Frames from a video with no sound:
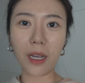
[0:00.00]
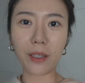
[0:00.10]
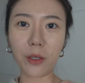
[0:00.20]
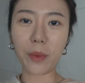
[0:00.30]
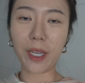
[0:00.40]
I
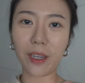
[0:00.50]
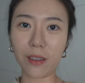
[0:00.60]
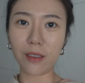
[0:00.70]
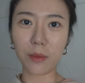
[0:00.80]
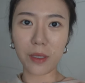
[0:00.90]
know my
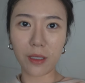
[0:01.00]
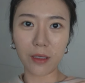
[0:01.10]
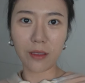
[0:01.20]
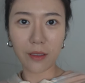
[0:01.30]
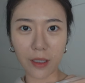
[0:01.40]
hair is a bit,
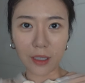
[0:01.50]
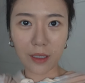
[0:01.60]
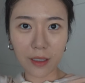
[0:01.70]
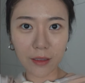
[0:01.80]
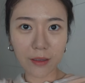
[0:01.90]

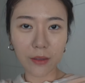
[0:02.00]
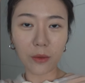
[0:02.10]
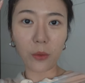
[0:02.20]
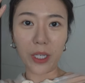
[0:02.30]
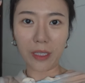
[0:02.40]
like,
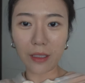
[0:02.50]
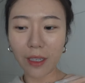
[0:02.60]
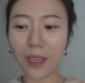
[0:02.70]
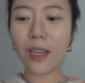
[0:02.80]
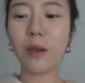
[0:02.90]

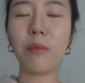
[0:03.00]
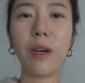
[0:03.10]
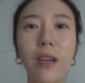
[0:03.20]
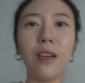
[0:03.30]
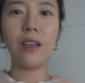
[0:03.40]
weird,
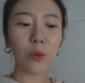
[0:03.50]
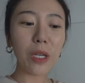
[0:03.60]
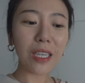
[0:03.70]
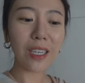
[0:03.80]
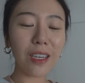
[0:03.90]
but
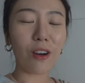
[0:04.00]
we